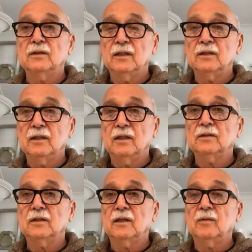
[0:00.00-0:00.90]
and
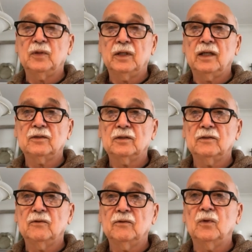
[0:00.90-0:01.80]
Delta Company,
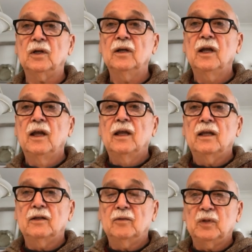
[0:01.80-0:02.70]
actually four,
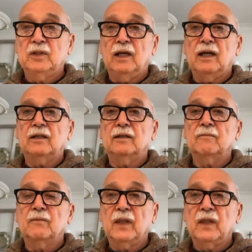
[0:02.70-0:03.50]
in a battalion.